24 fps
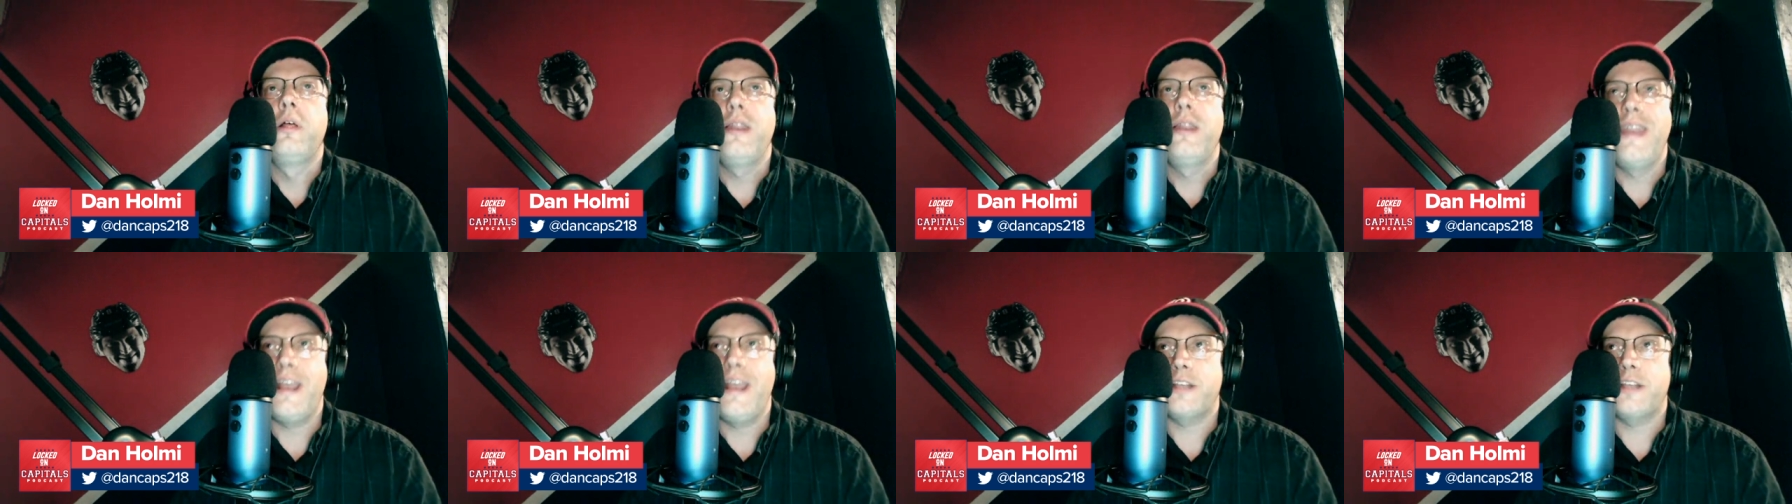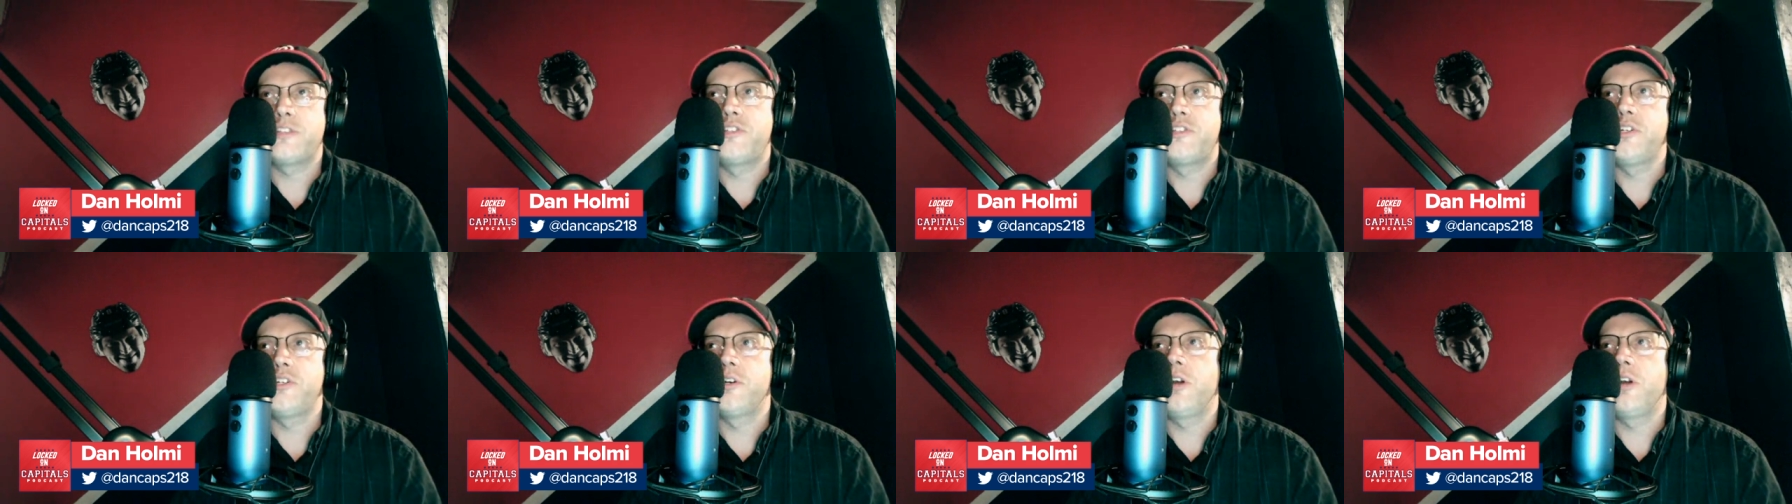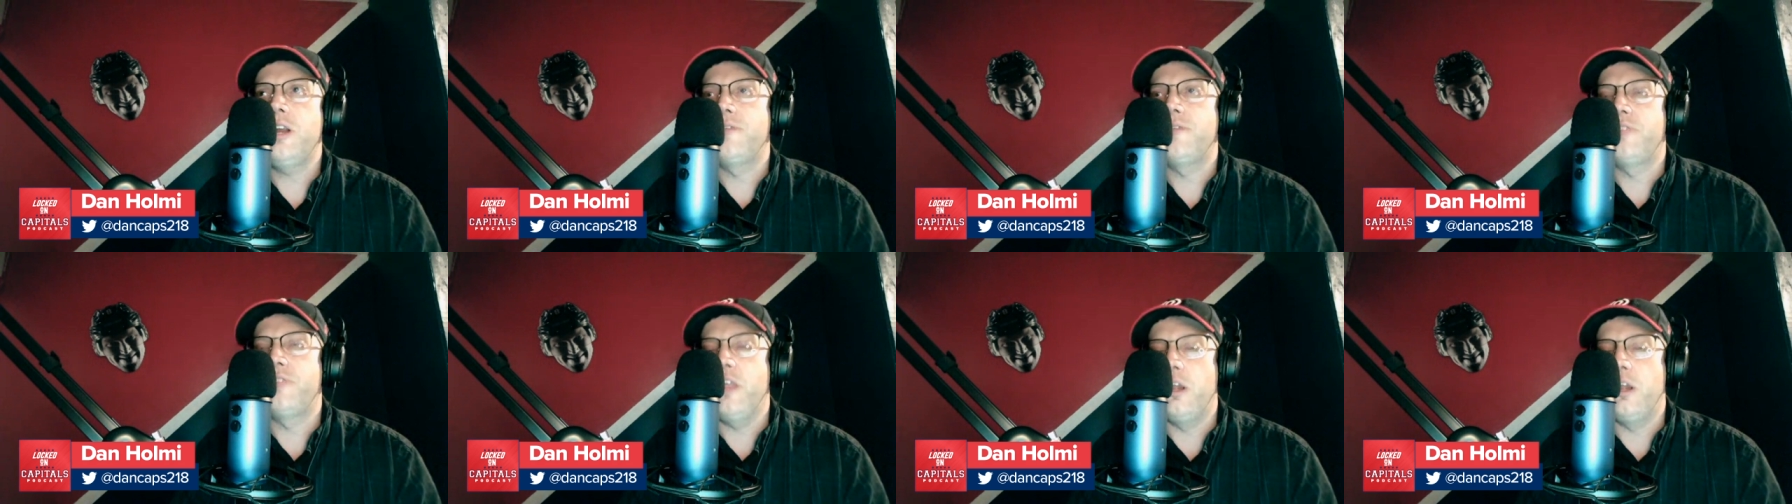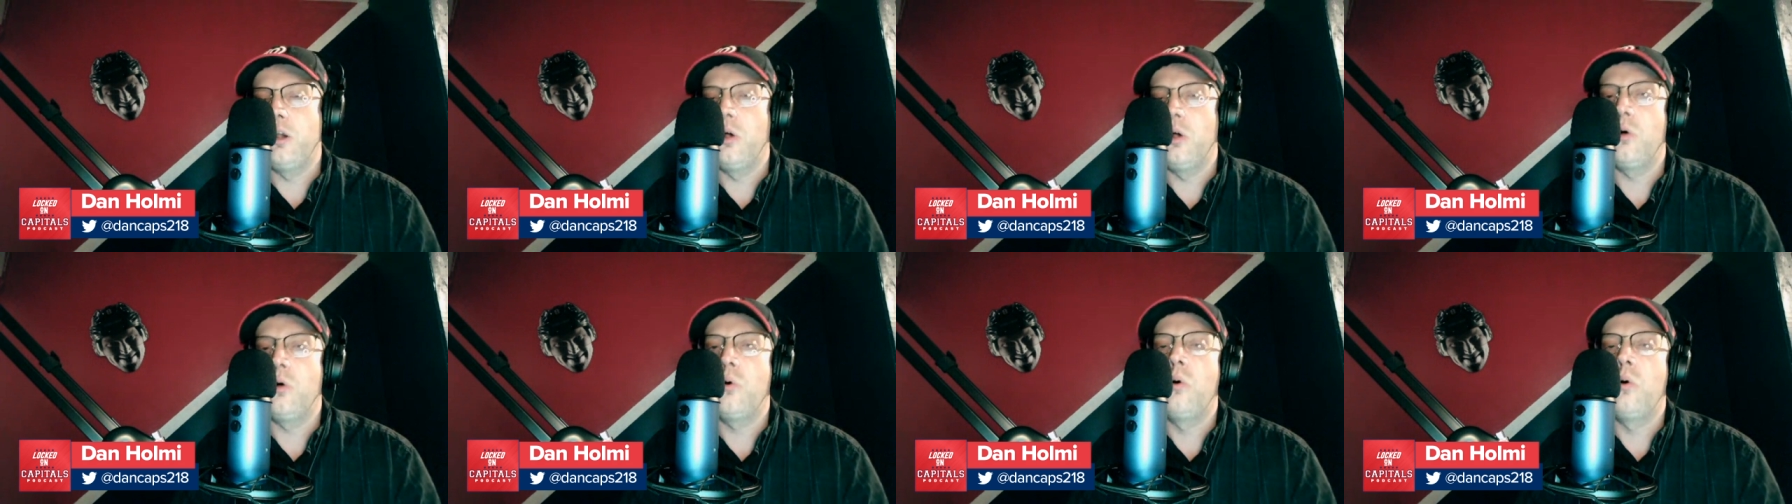next year if they
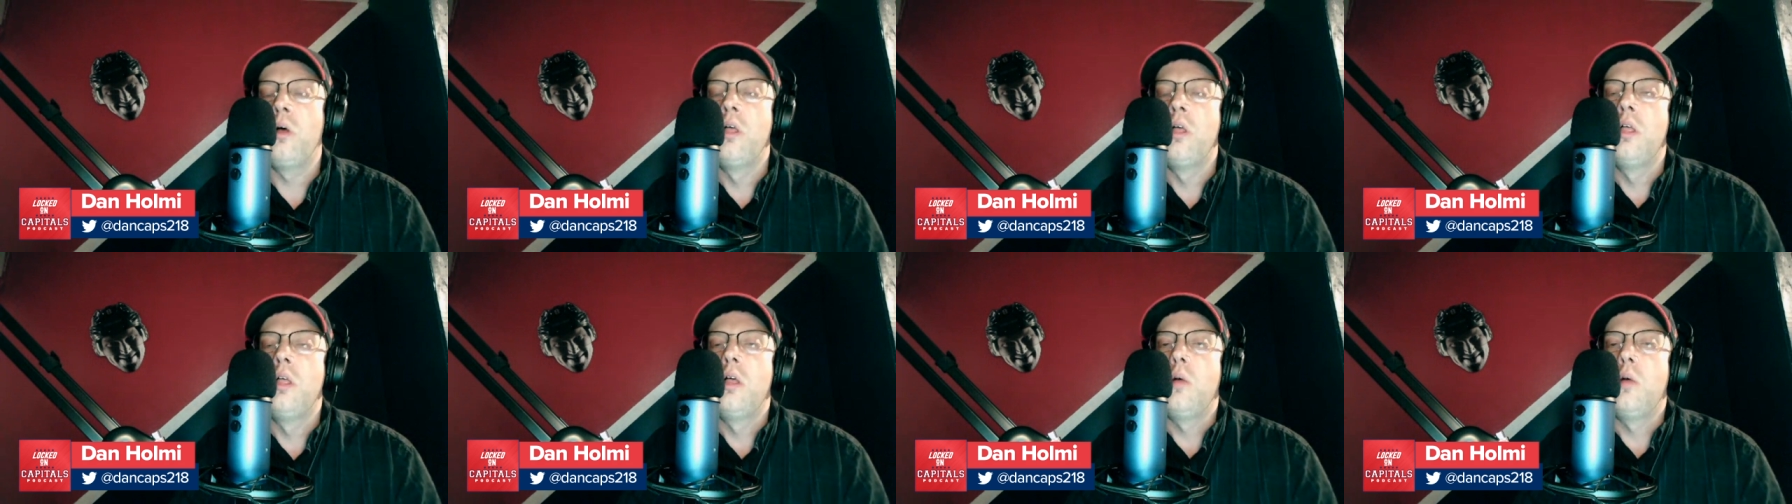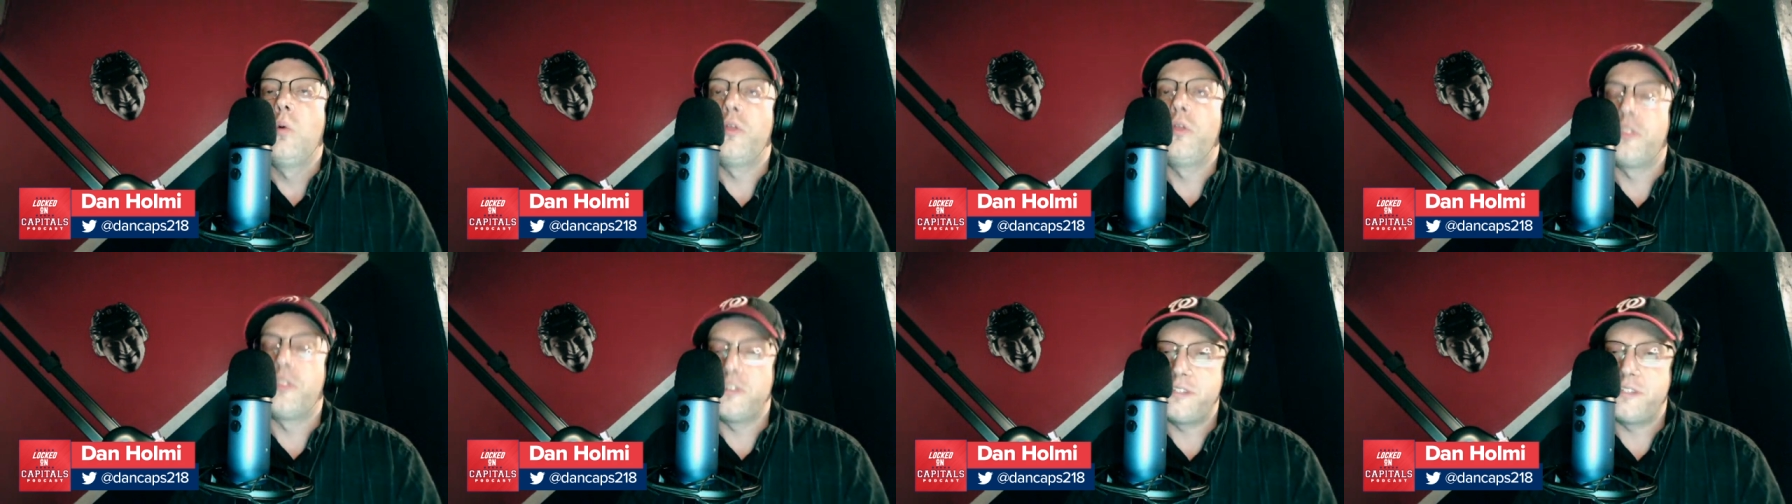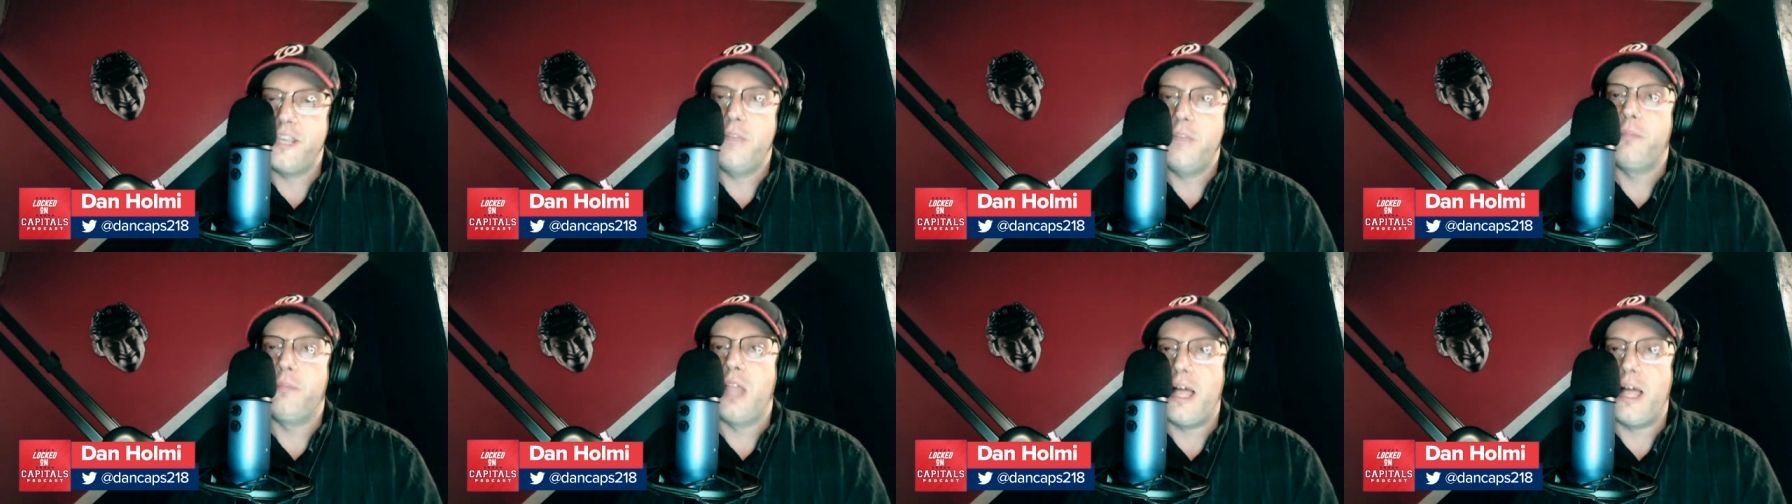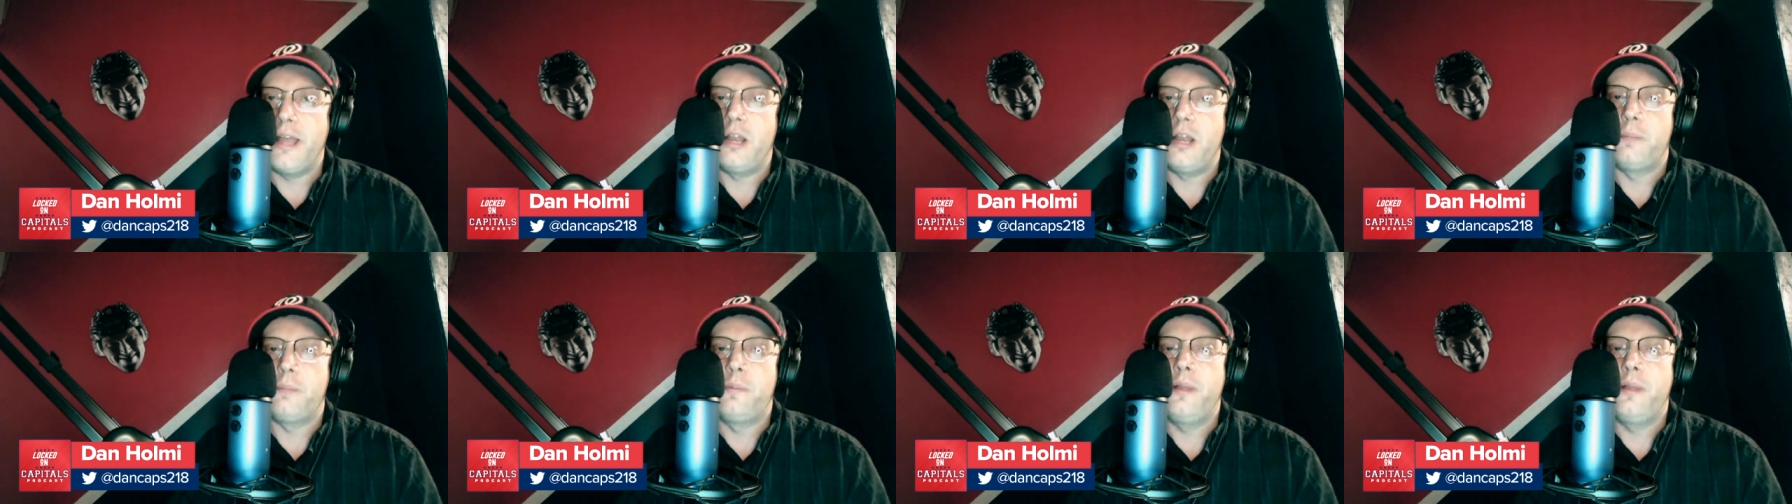go with the same
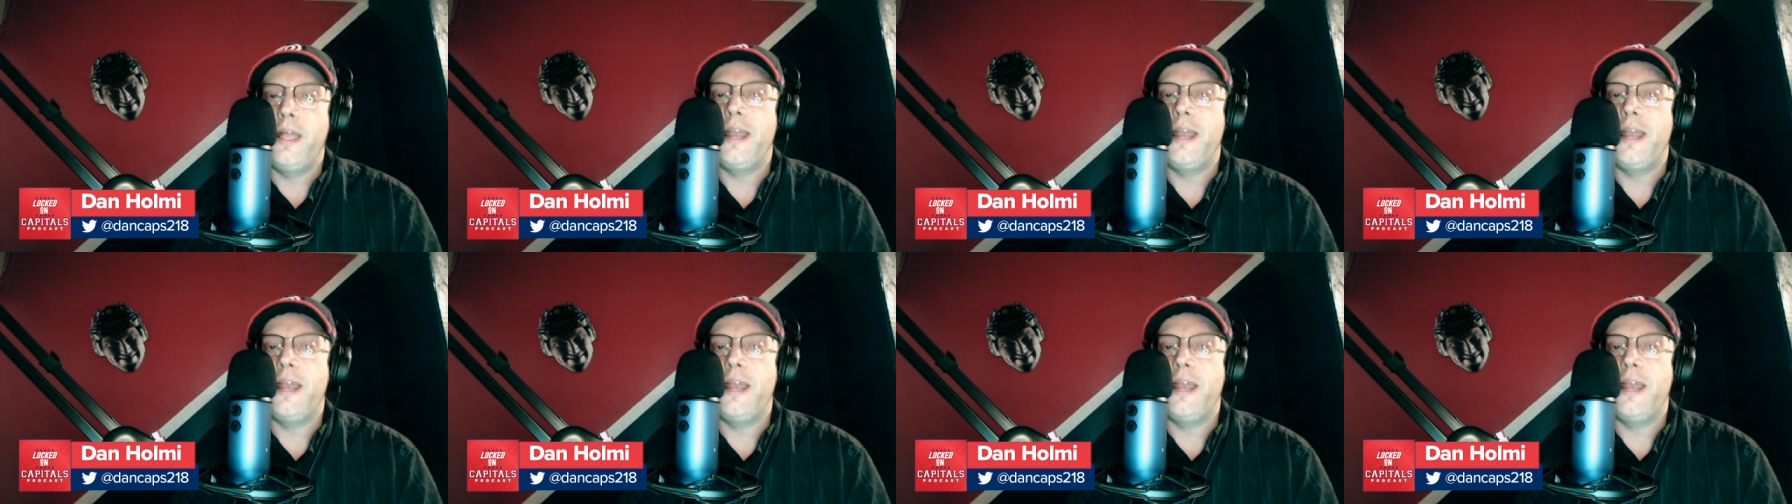lineup?